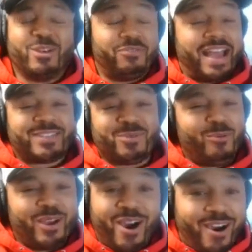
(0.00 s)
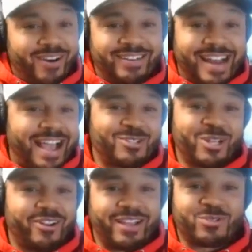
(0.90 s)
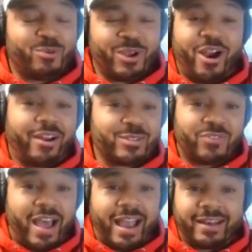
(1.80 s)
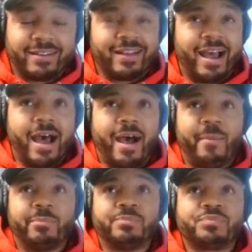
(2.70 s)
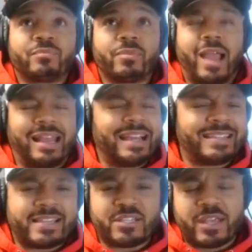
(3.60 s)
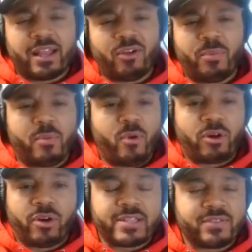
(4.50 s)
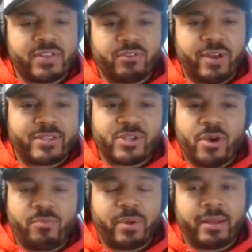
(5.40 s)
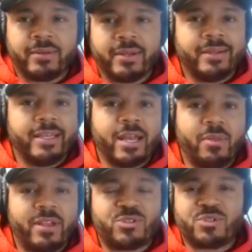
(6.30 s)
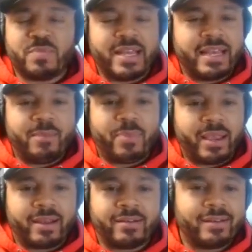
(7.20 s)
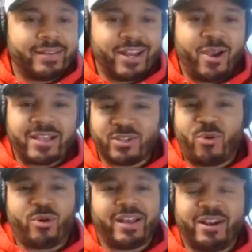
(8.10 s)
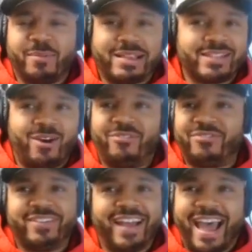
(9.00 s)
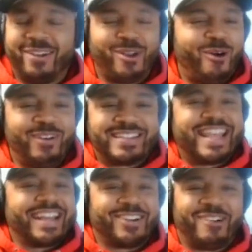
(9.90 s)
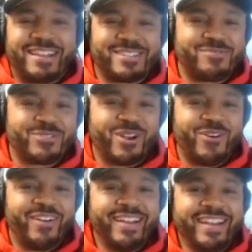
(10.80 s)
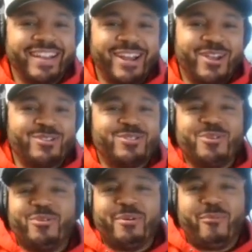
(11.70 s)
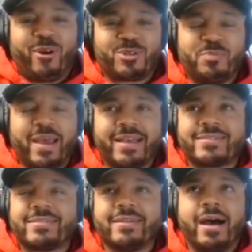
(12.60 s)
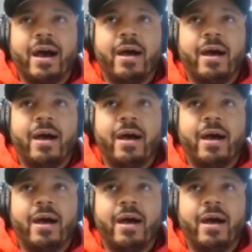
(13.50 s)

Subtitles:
if that's what we are next year, that's what we are. It's fine. I'd like to see us get a little bit more aggressive in the red zone, but that's just me nitpicking. As a coordinator myself, I don't always get aggressive. So, you do what works best.